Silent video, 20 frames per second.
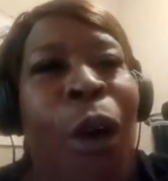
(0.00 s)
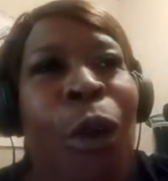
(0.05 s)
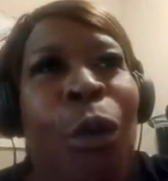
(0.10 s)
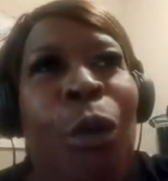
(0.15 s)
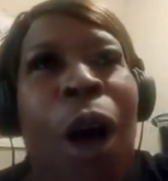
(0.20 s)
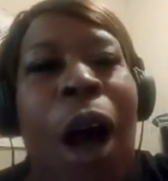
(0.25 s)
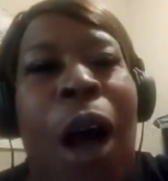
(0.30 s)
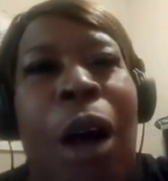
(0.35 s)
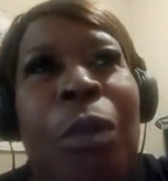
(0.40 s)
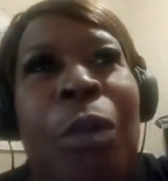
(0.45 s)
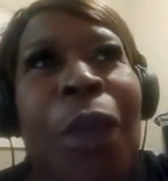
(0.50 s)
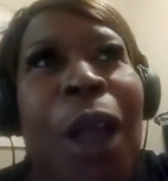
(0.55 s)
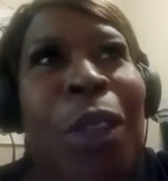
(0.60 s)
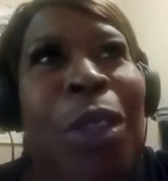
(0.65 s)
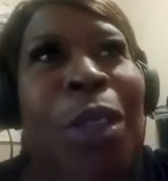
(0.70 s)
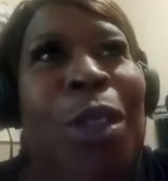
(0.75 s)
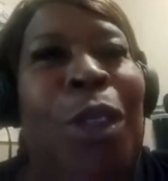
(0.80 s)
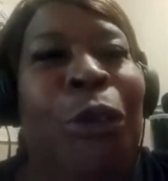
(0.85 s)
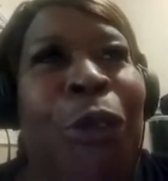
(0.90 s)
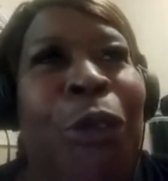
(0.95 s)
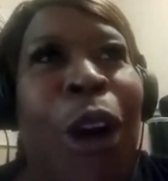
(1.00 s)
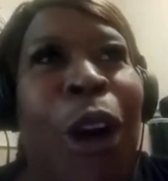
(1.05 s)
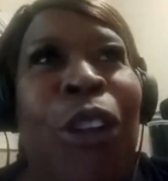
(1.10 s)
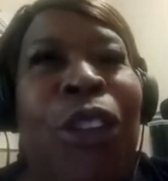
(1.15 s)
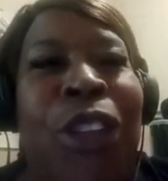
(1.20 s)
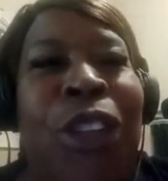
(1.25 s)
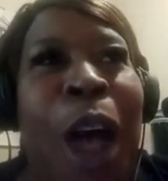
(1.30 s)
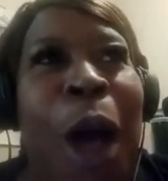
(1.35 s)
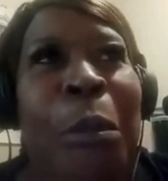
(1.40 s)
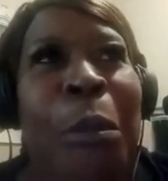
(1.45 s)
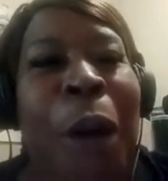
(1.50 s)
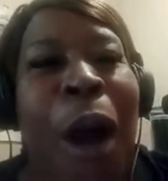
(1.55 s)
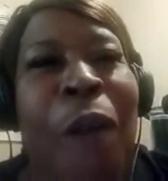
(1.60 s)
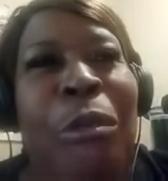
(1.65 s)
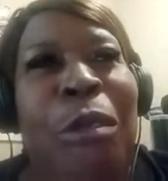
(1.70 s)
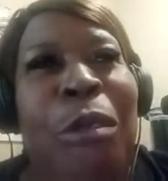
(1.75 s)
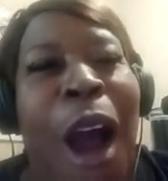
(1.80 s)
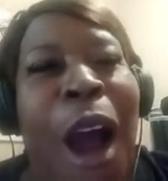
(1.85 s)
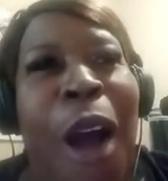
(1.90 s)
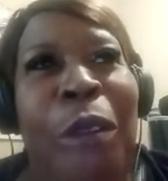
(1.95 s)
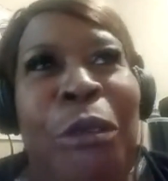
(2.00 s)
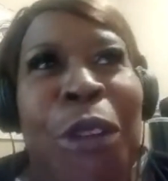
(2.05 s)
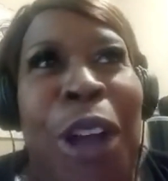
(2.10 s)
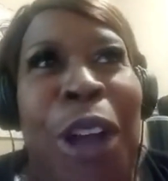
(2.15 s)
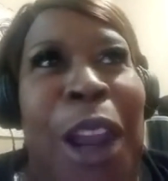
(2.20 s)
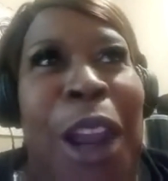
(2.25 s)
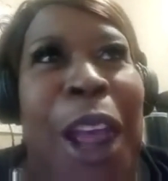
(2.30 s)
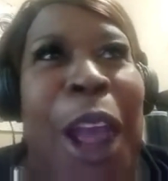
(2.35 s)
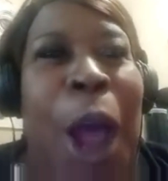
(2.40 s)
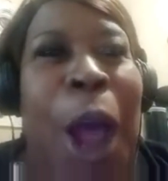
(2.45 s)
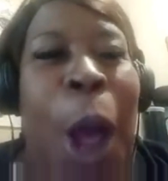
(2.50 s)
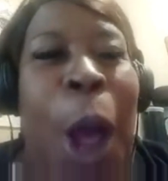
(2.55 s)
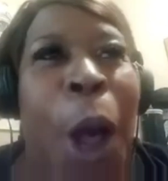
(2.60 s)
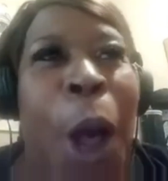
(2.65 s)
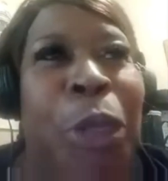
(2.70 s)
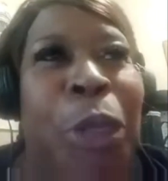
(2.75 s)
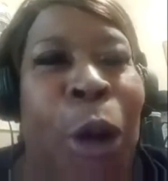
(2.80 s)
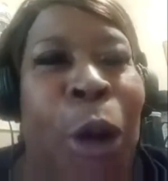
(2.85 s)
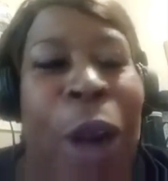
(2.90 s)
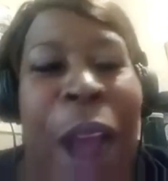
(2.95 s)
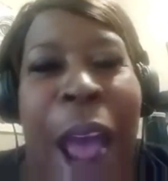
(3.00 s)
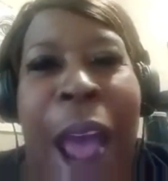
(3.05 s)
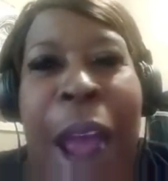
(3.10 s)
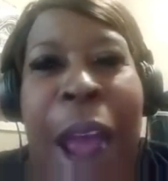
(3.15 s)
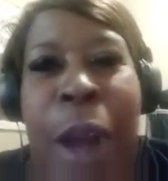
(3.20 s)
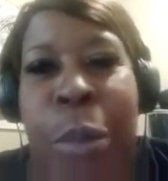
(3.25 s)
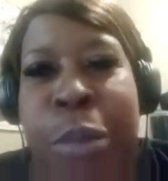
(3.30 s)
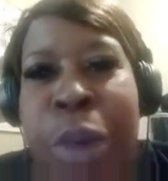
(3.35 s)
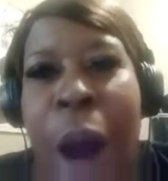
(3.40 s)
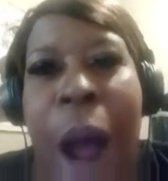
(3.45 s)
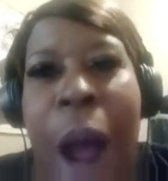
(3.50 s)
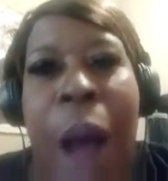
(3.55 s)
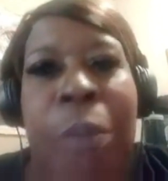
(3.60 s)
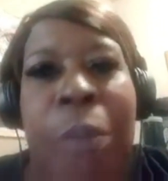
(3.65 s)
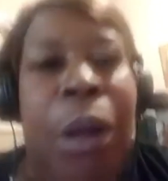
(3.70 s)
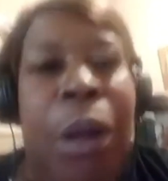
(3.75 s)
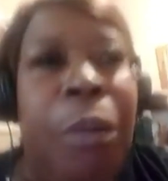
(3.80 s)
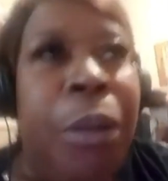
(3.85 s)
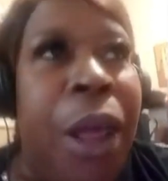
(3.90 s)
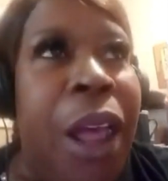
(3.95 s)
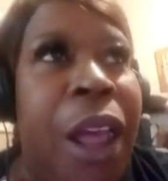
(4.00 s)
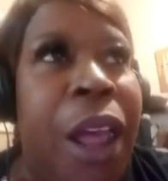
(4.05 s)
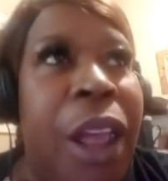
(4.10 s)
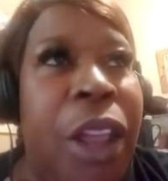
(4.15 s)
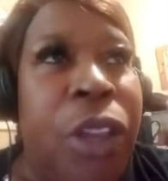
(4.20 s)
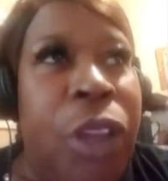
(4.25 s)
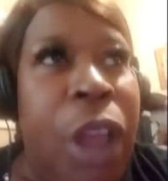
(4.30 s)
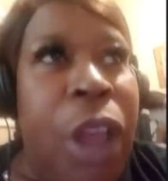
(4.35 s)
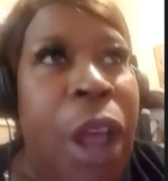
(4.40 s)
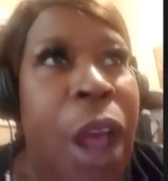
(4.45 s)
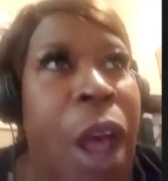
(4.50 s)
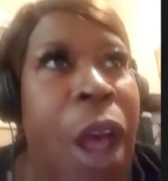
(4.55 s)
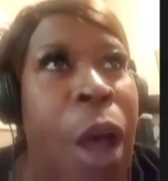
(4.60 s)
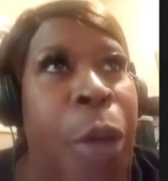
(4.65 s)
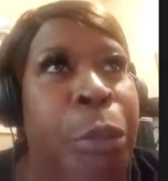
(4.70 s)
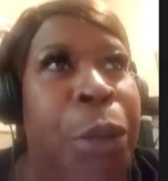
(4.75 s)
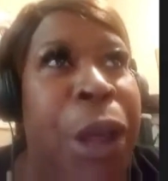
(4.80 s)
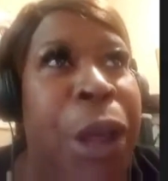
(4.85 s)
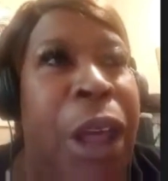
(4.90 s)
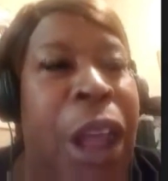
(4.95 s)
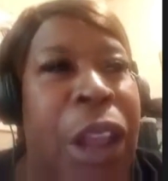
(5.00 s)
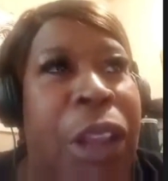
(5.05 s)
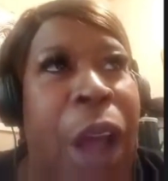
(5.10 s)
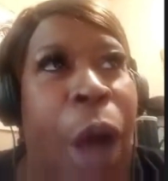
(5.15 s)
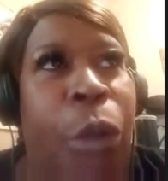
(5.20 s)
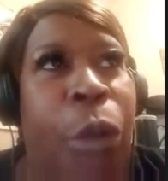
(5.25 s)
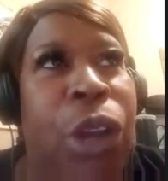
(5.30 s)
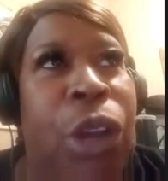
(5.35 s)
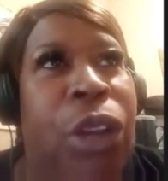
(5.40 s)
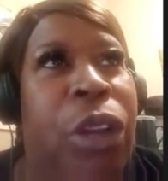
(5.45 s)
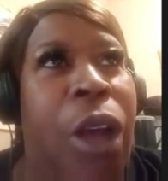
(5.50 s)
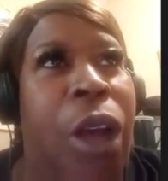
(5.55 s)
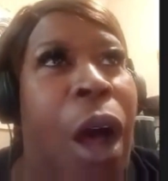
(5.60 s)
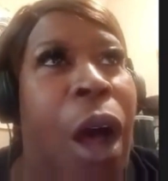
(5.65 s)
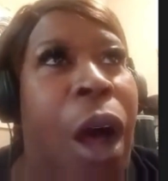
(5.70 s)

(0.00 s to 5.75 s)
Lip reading: Well, the first time I really thought I had a problem is because I was